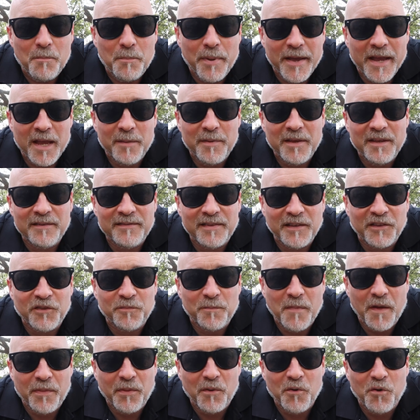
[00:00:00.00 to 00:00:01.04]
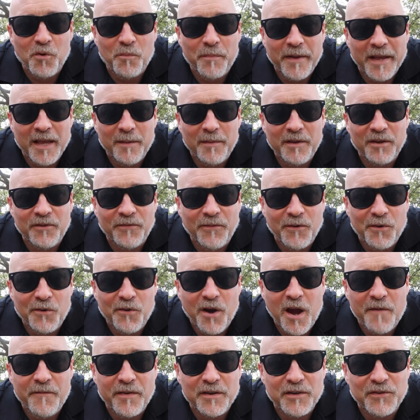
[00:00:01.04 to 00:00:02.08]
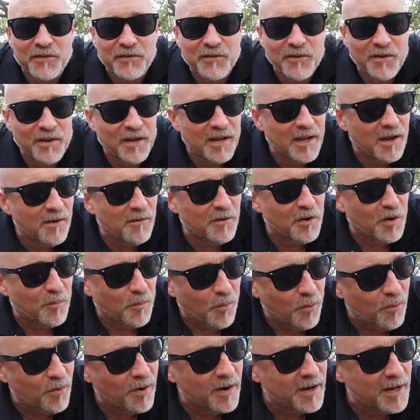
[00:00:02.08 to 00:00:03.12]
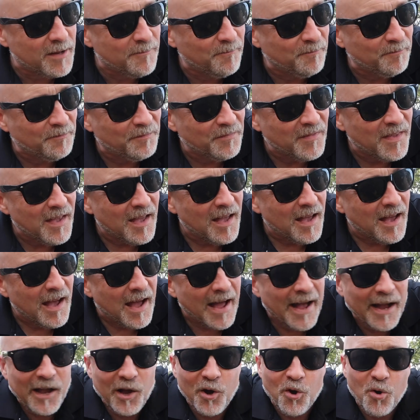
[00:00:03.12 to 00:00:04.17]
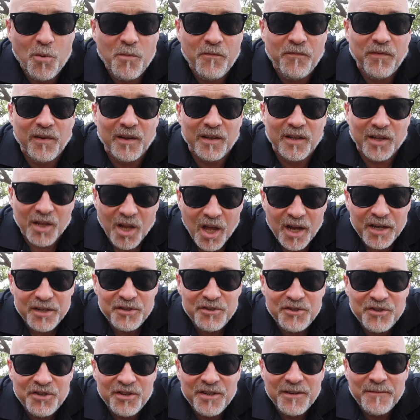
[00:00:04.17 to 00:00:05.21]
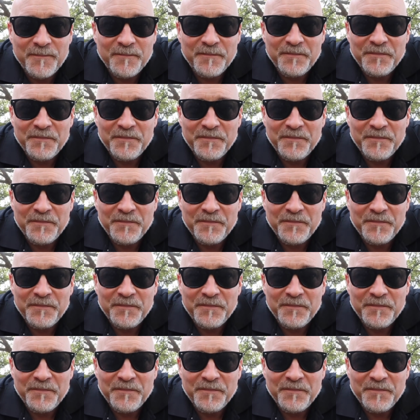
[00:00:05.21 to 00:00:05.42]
baby, six-month-old baby, to photograph in the studio in the morning. I go home for lunch.